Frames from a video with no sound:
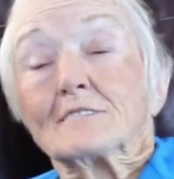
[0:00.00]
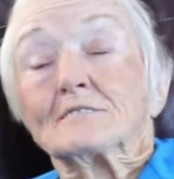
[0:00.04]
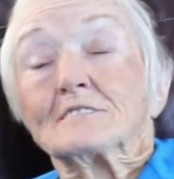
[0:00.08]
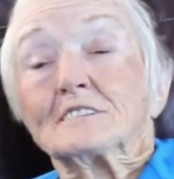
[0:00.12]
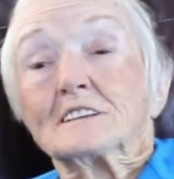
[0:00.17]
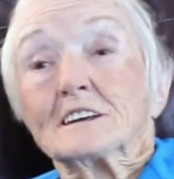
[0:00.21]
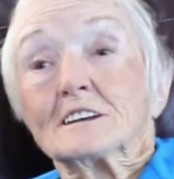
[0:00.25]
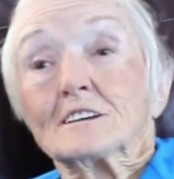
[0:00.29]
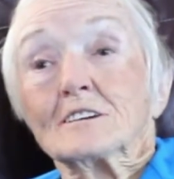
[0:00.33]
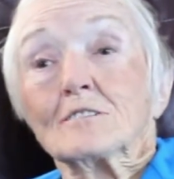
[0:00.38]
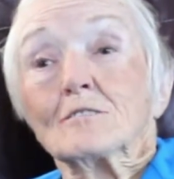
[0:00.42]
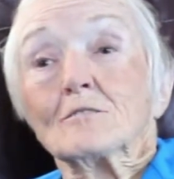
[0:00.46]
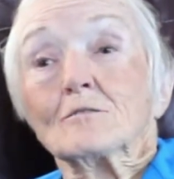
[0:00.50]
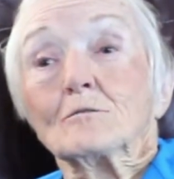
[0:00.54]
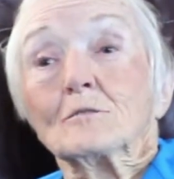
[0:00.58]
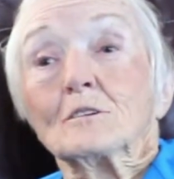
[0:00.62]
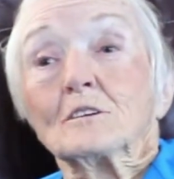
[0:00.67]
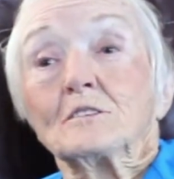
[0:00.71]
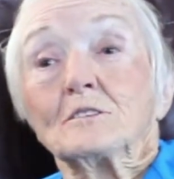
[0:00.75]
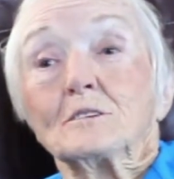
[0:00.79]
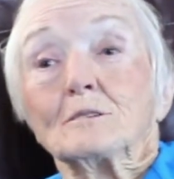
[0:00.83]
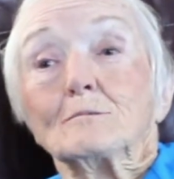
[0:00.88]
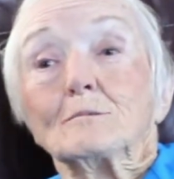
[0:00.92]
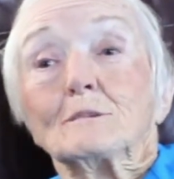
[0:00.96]
dinner
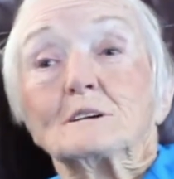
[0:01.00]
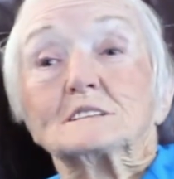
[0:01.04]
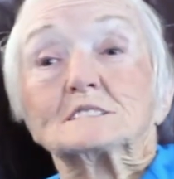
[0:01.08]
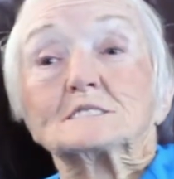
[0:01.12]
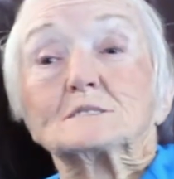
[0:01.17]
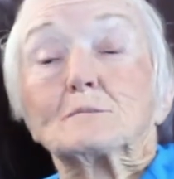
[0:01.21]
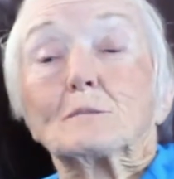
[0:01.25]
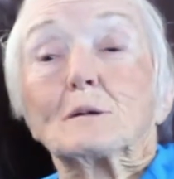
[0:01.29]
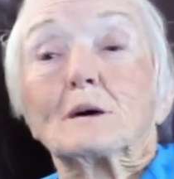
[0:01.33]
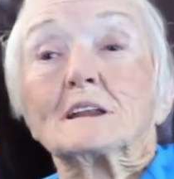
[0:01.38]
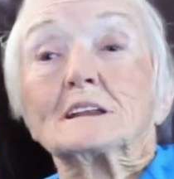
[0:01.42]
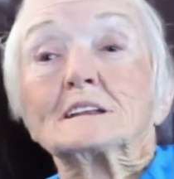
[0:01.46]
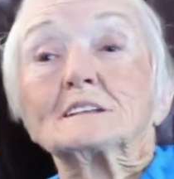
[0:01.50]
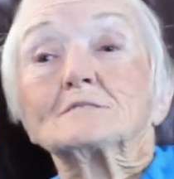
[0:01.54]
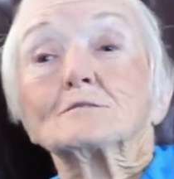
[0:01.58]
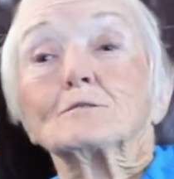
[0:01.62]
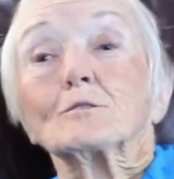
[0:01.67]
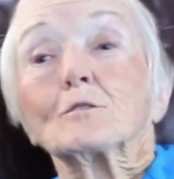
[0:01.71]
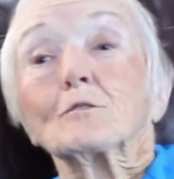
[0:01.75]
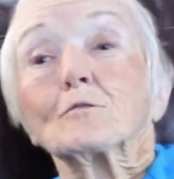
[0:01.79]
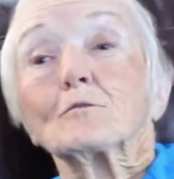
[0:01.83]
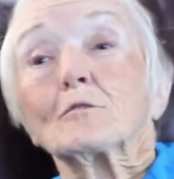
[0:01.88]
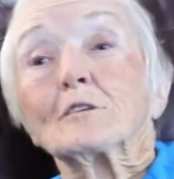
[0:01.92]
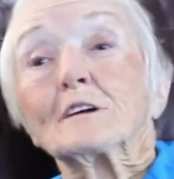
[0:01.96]
with them and spend
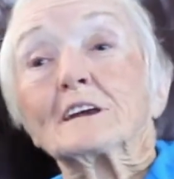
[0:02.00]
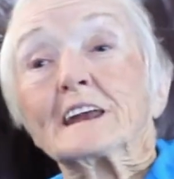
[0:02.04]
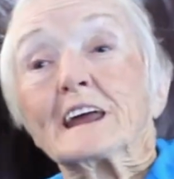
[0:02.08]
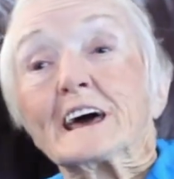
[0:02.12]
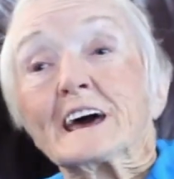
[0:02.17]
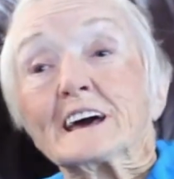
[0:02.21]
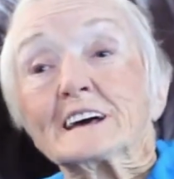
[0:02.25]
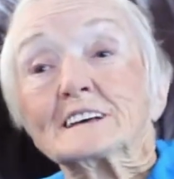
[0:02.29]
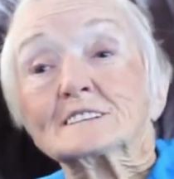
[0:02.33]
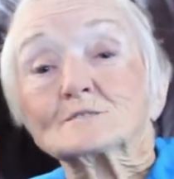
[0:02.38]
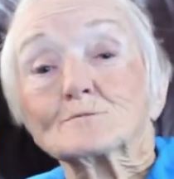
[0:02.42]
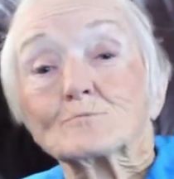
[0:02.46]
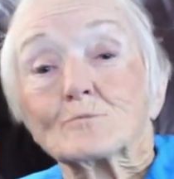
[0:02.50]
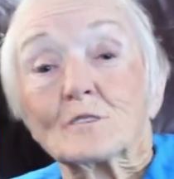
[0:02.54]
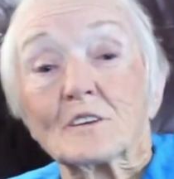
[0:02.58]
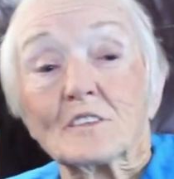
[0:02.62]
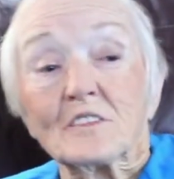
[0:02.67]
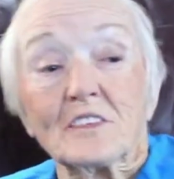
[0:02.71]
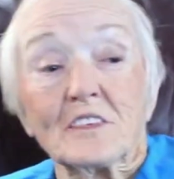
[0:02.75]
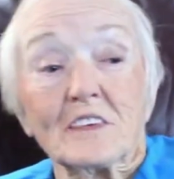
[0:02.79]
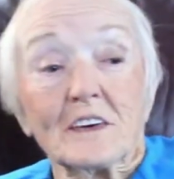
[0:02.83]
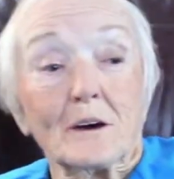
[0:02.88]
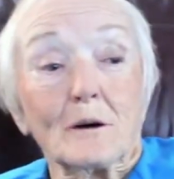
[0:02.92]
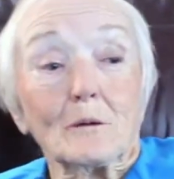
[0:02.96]
2 or 3 days
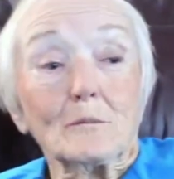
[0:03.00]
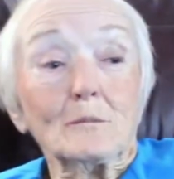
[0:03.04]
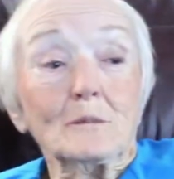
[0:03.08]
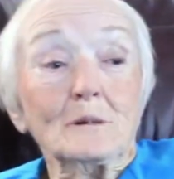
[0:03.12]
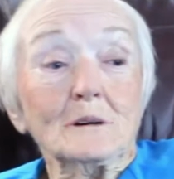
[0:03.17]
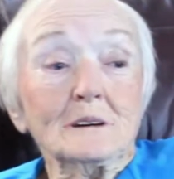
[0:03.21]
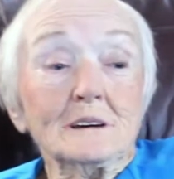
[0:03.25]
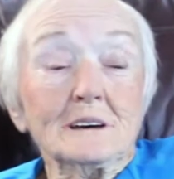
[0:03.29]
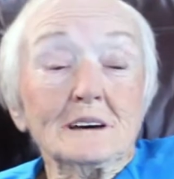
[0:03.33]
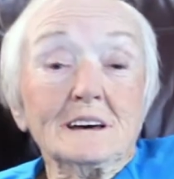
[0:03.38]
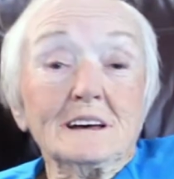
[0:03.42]
with them,